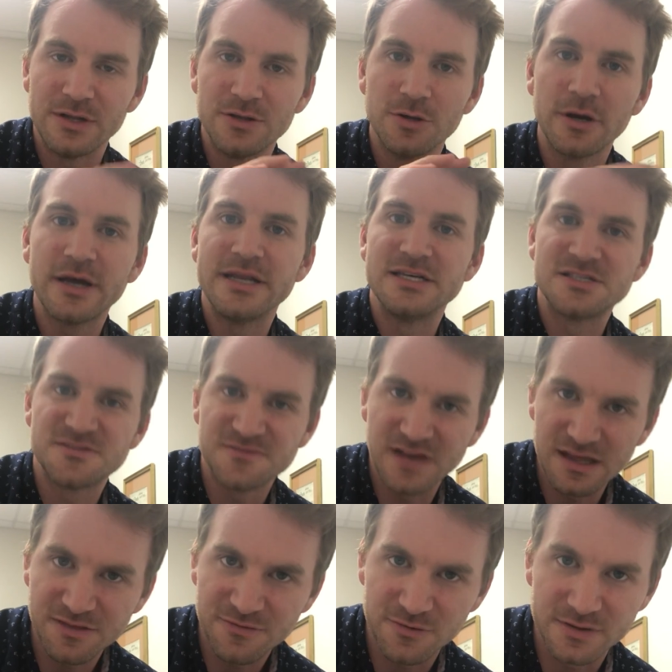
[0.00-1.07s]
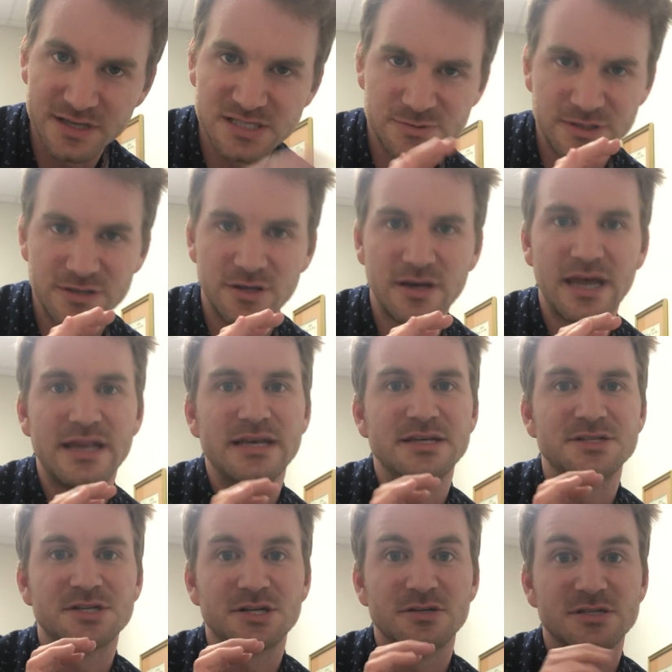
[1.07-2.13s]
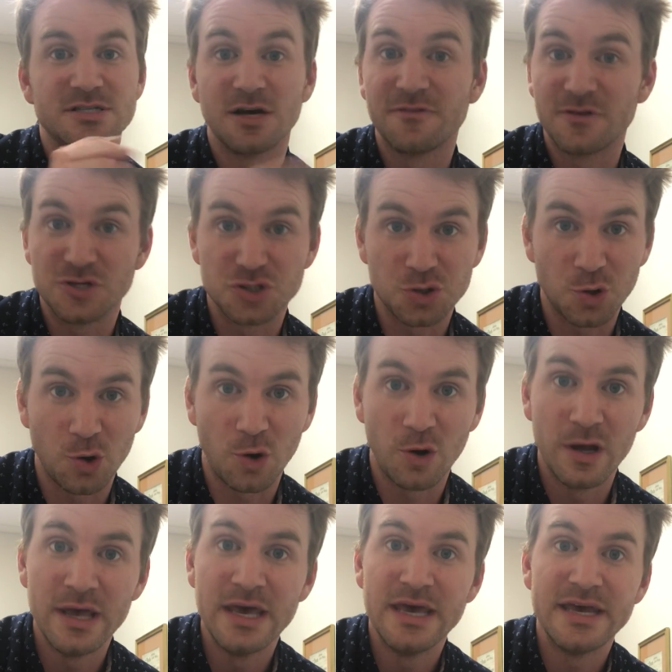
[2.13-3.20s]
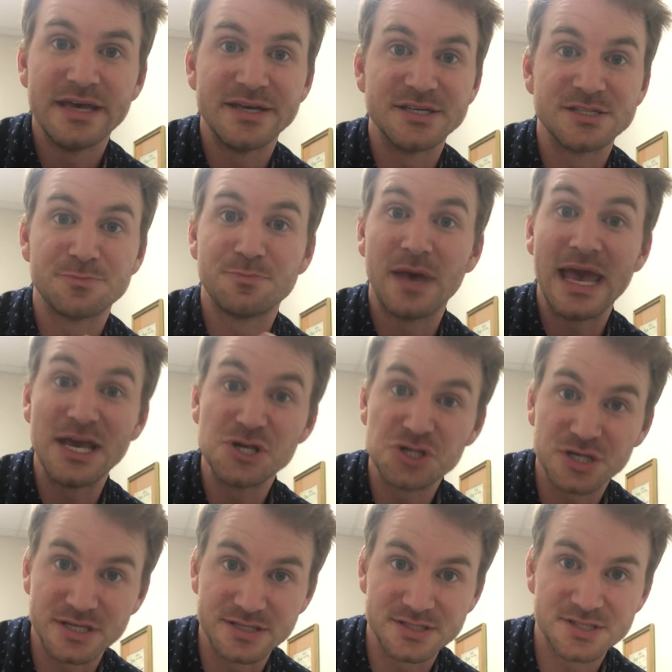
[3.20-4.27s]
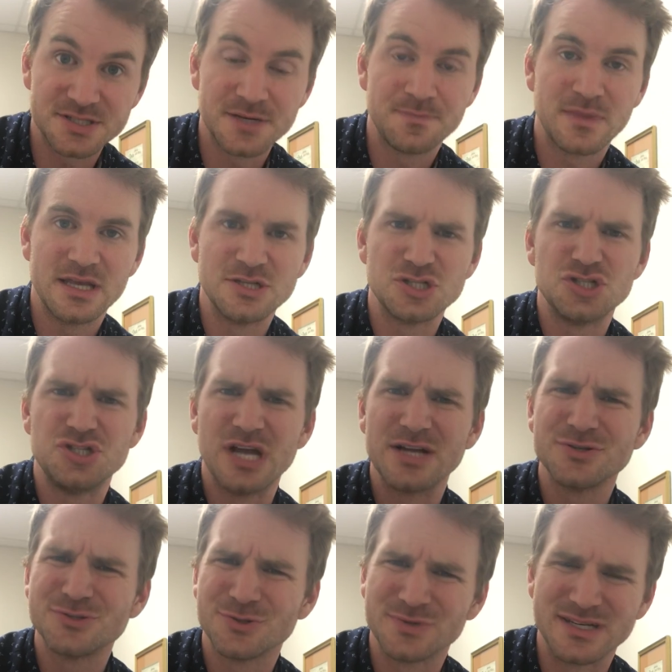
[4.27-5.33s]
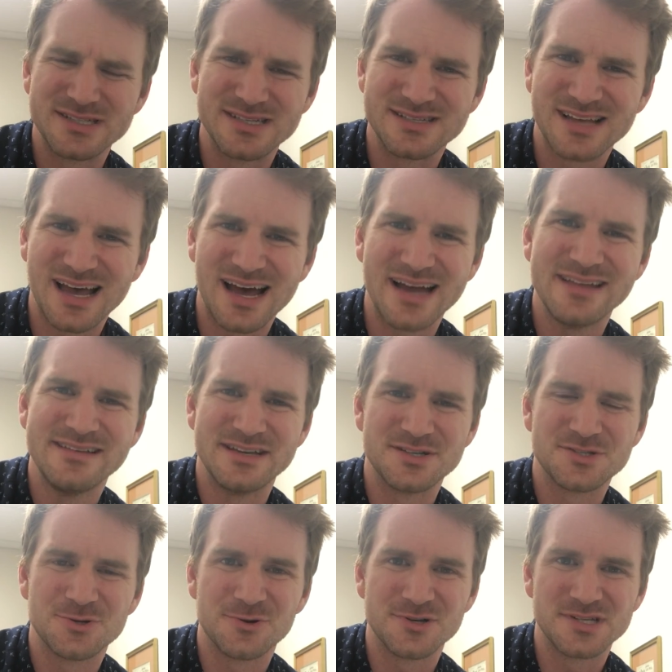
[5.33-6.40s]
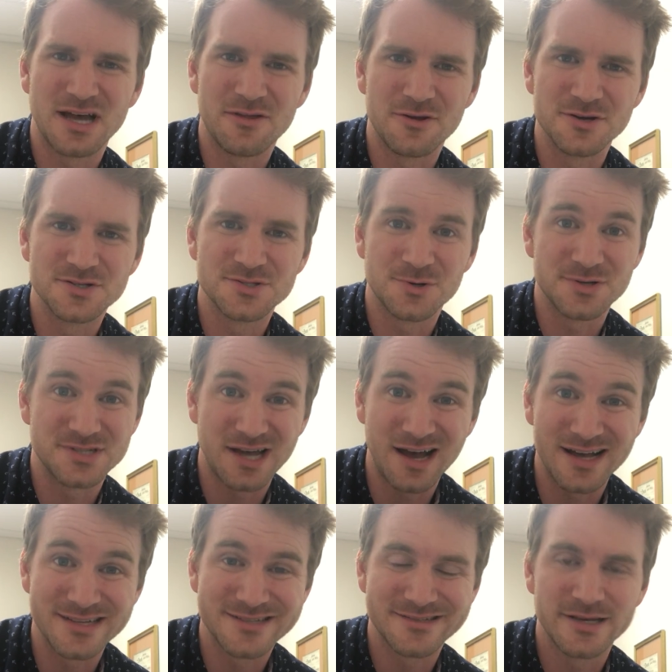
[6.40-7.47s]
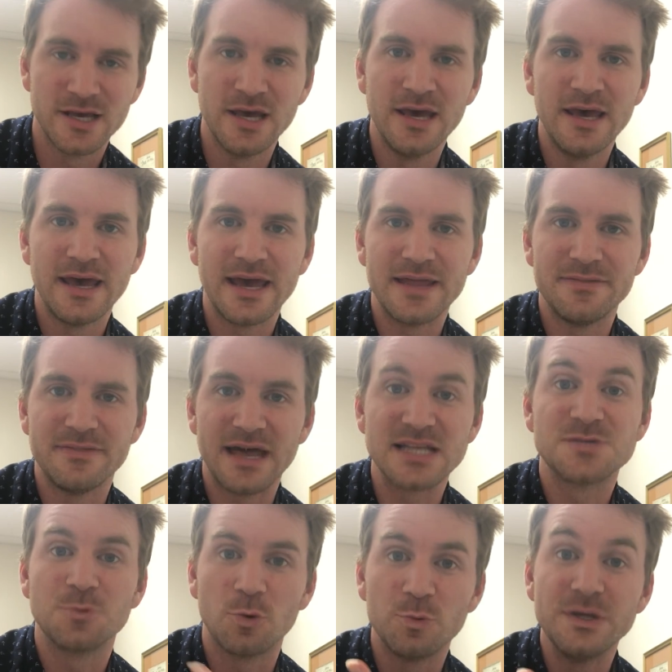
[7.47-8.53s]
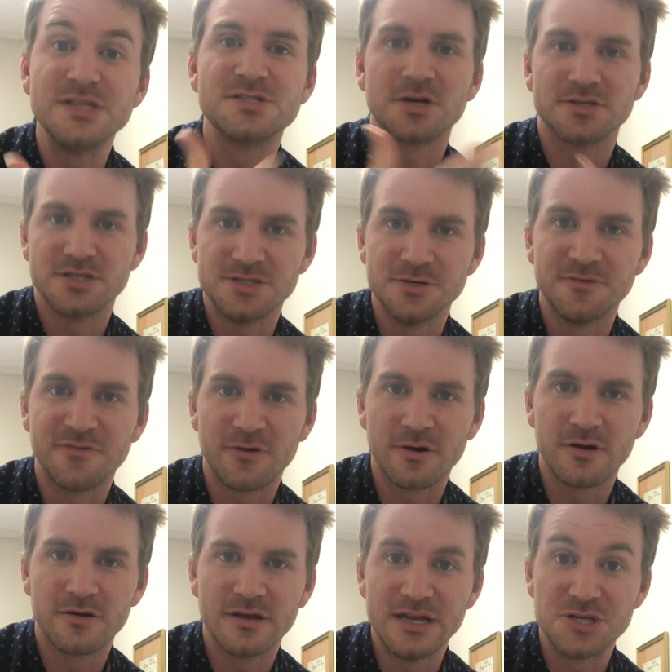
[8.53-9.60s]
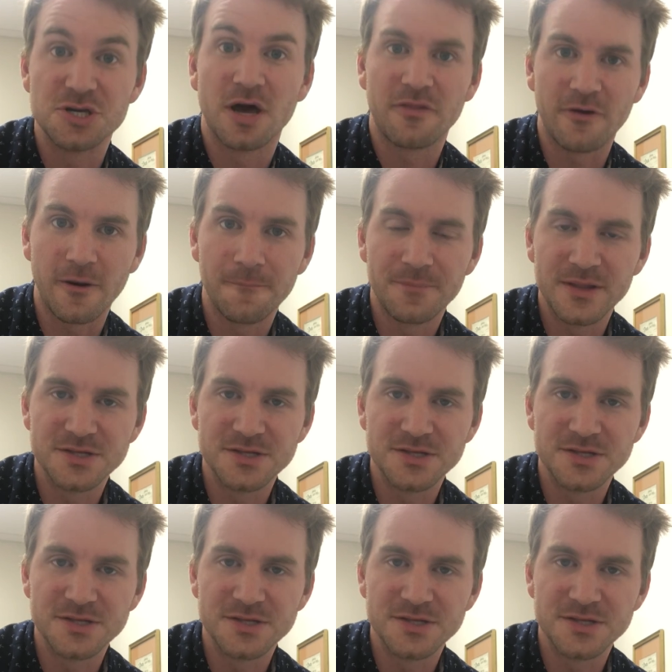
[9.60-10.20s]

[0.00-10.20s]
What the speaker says: We look at his faithfulness, we look at his self-control, his patience, his gentleness, his kindness towards others, towards us. And that's what we start to do for each other.